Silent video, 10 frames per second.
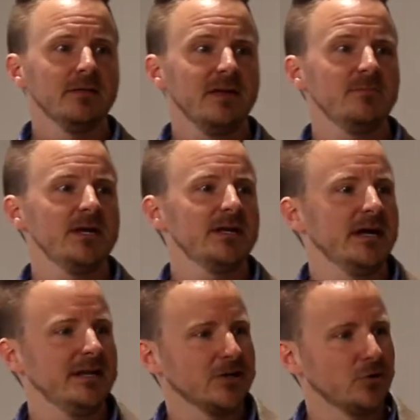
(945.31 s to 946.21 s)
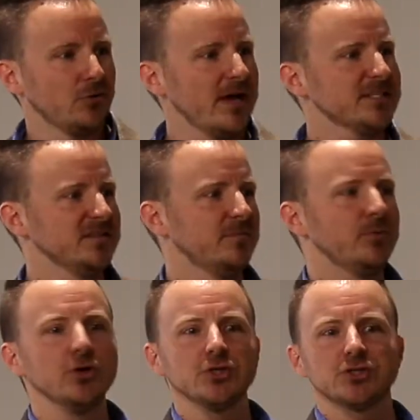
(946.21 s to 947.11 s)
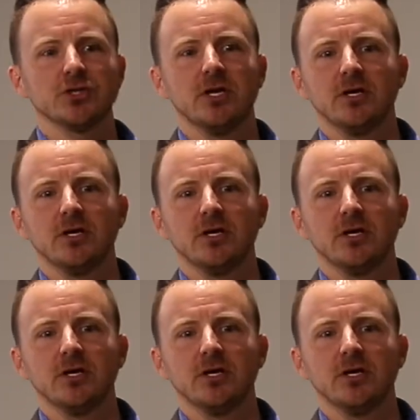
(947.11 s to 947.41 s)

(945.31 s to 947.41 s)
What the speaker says: they've made an aggressive push